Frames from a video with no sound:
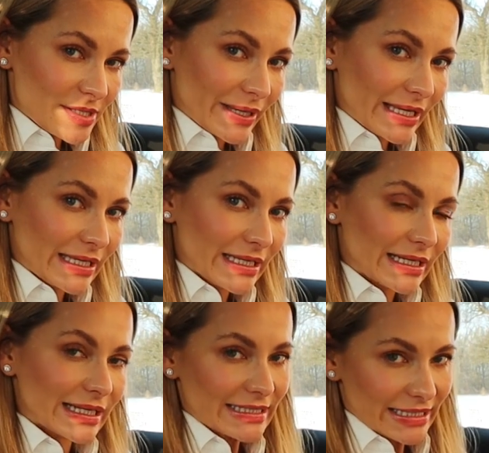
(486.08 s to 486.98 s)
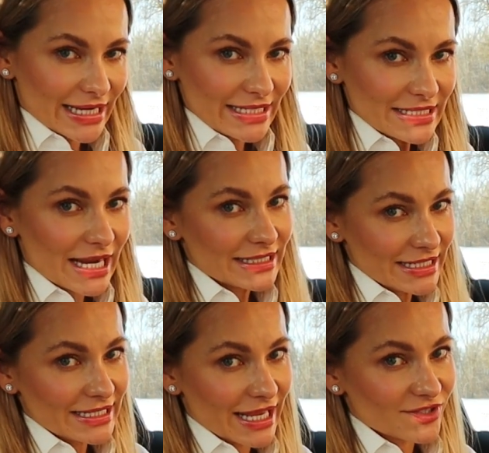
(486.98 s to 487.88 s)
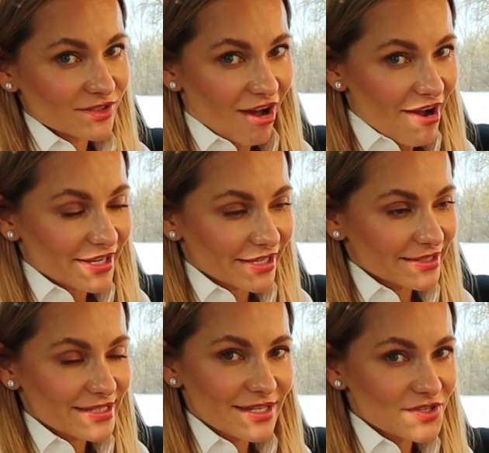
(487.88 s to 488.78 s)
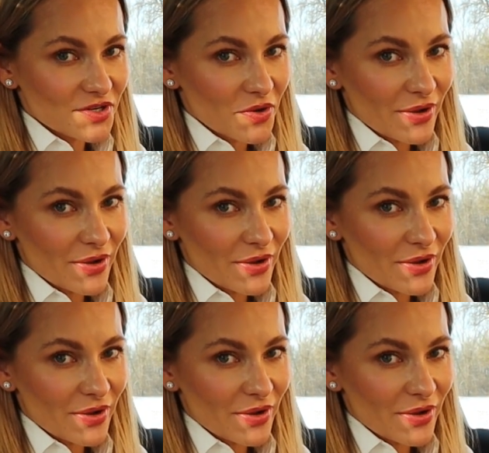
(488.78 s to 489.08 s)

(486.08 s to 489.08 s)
speaking, at the end, I did get to like it, and you know